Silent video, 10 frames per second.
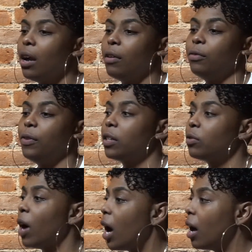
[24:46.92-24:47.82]
fucked
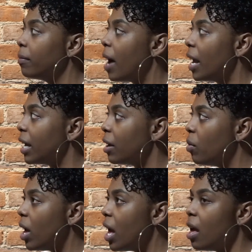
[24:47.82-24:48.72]
Rob, had a kid
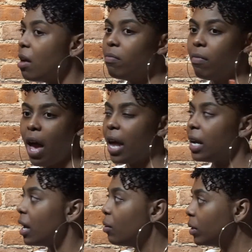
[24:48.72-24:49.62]
with him, had a
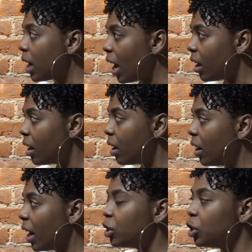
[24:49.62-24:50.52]
kid with Tyga.
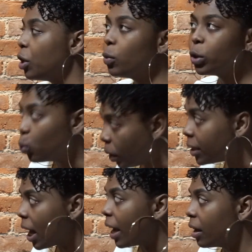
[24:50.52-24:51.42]
Like, she was with
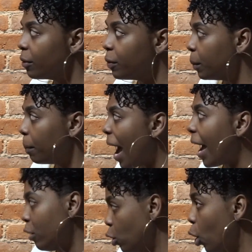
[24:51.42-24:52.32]
Tyga for
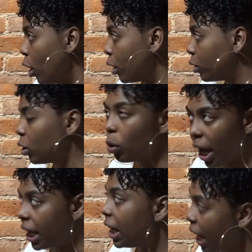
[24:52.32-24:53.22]
mad long. So,
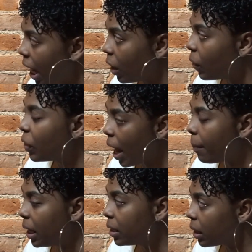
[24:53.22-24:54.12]
like, yeah, that
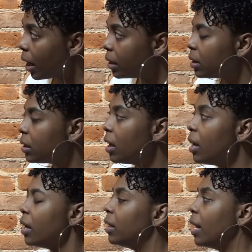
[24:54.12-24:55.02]
makes sense.
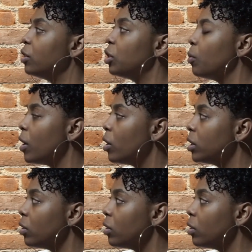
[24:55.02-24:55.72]
Then she went on to